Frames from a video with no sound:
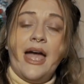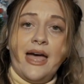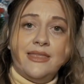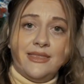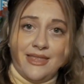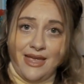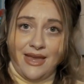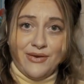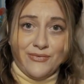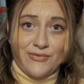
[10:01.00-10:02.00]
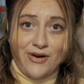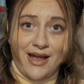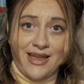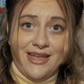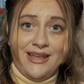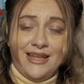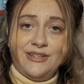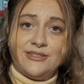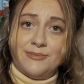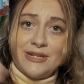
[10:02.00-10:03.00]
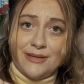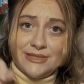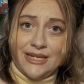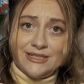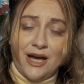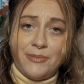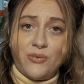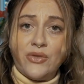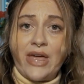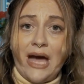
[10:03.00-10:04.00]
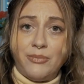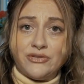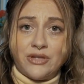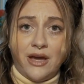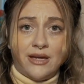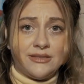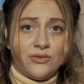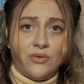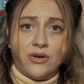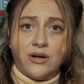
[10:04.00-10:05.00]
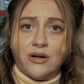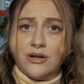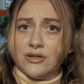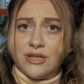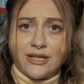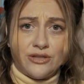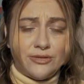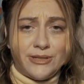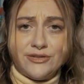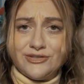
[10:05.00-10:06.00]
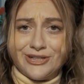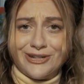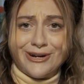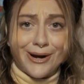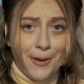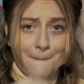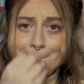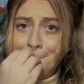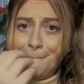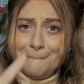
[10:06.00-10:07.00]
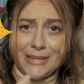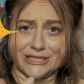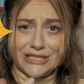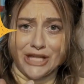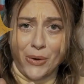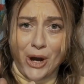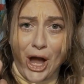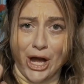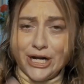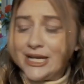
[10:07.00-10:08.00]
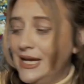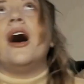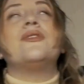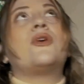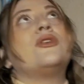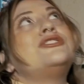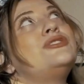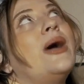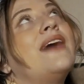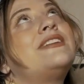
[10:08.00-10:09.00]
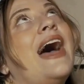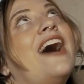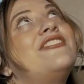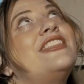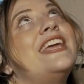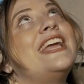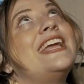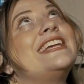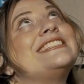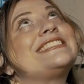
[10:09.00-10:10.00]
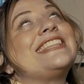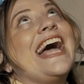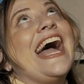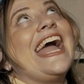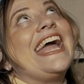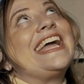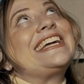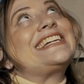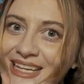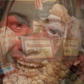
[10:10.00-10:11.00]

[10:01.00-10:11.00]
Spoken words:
and then they fry it, and sometimes they top it with applesauce or like a little bit of sugar. So good! Of course, you have to have things like the